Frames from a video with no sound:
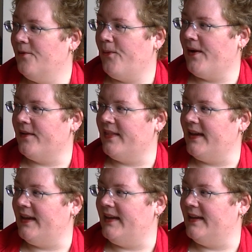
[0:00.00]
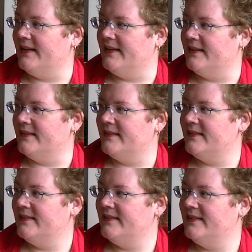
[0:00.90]
where they, uh,
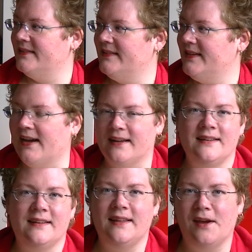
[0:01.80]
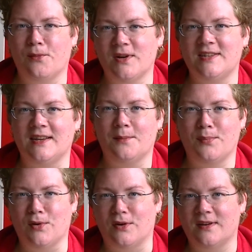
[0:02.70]
yeah, they are watching a
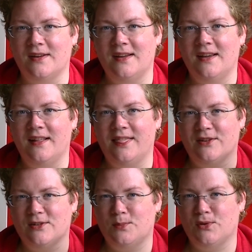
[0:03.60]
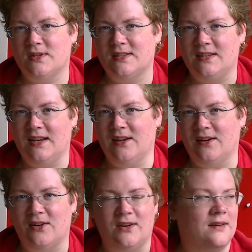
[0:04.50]
bird. There's a bird sitting
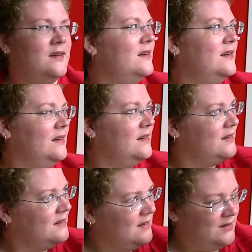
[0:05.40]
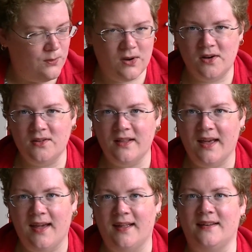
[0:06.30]
on the wall
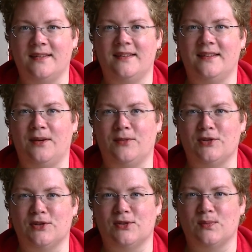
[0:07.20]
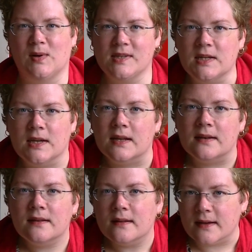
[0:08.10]
and they were just watching it
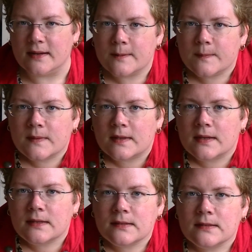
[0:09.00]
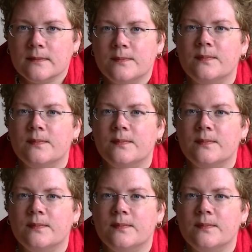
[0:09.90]
like this.